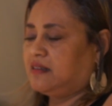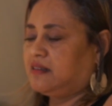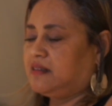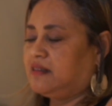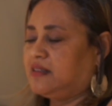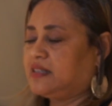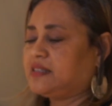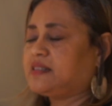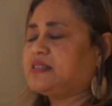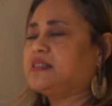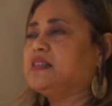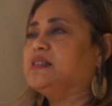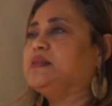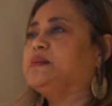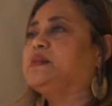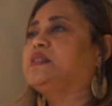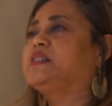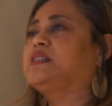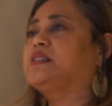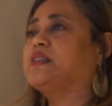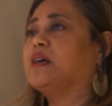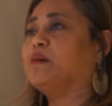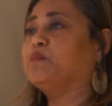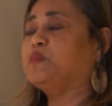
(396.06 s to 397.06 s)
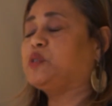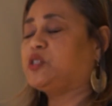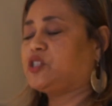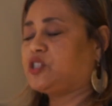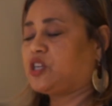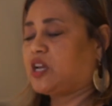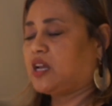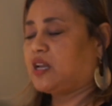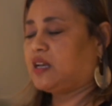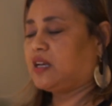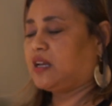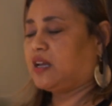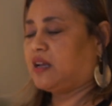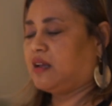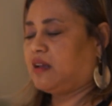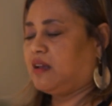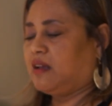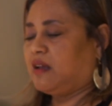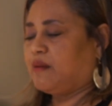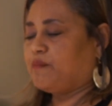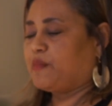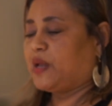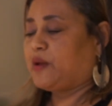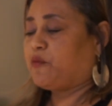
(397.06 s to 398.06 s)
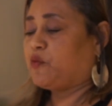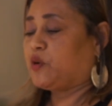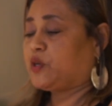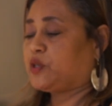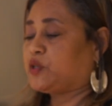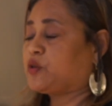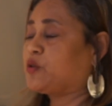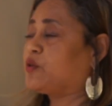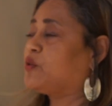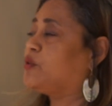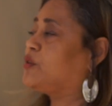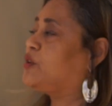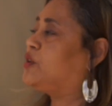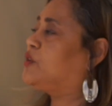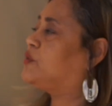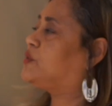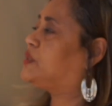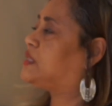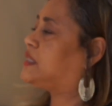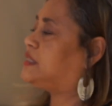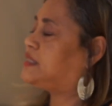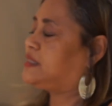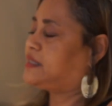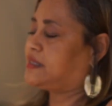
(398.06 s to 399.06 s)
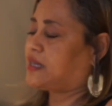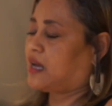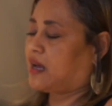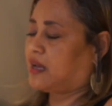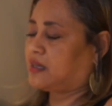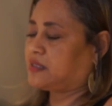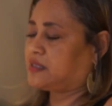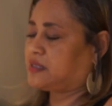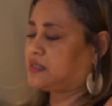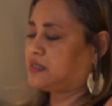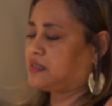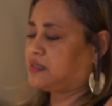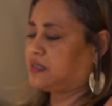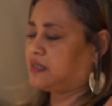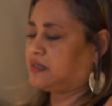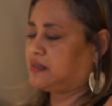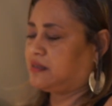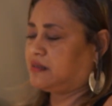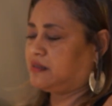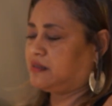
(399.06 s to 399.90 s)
This consumption may return you to dust,